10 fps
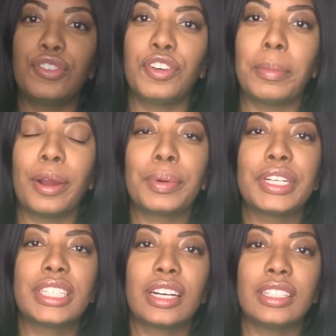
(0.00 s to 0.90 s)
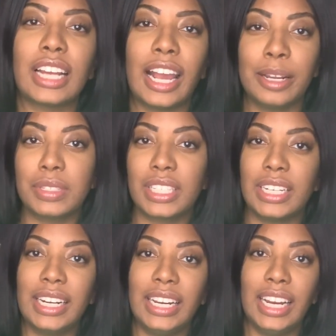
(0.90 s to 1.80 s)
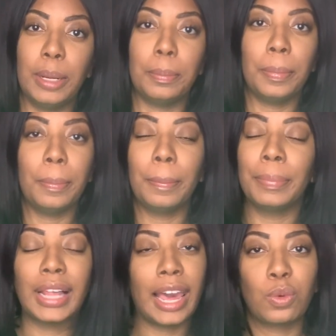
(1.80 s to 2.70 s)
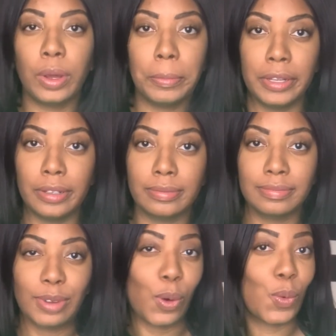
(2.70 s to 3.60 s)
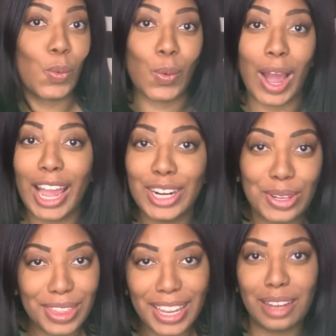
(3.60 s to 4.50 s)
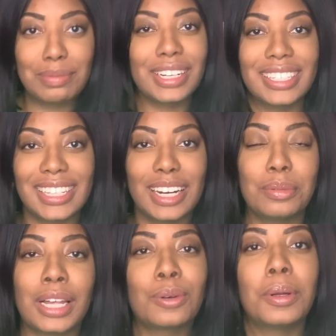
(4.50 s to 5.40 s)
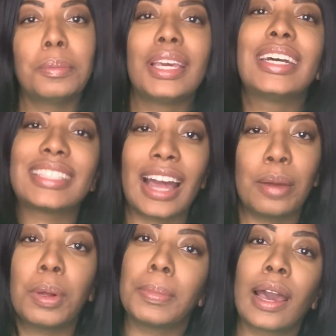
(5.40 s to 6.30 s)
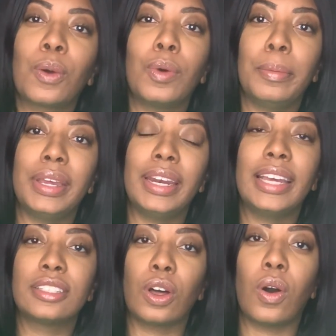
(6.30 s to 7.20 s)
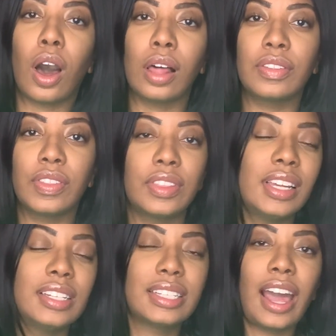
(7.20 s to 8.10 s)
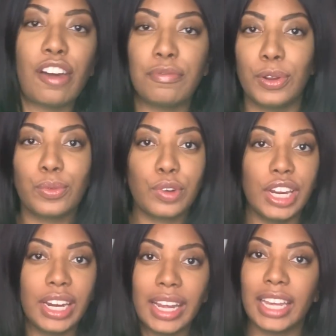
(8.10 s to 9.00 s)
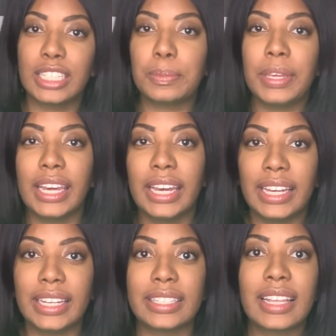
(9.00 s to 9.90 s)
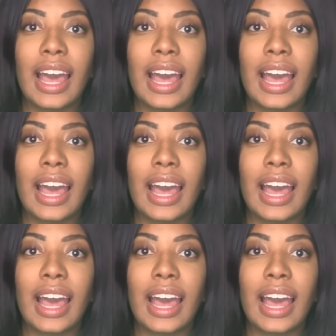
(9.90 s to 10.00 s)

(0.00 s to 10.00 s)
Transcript: for my research, I am studying Black women. Why do you think I'm going to study Black women? Because I'm a Black woman. And so all of the things that I've been reading is because